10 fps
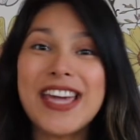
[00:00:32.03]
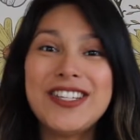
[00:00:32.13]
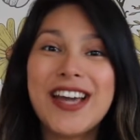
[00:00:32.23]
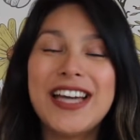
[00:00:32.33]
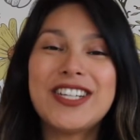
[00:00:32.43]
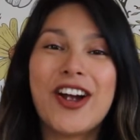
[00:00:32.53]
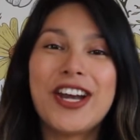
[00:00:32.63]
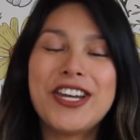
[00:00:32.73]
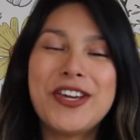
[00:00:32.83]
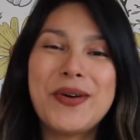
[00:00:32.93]
case you guys
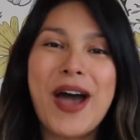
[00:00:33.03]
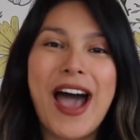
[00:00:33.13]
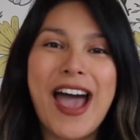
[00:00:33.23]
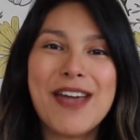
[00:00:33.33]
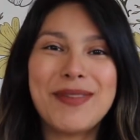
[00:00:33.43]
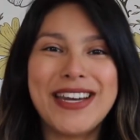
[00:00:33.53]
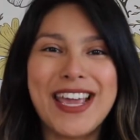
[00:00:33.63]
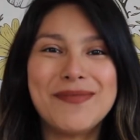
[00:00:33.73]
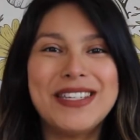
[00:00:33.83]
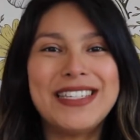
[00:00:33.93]
are new, hi, my
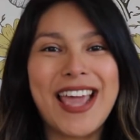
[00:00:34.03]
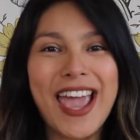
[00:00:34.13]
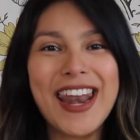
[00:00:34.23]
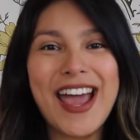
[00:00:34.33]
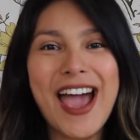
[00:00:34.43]
name is Anna.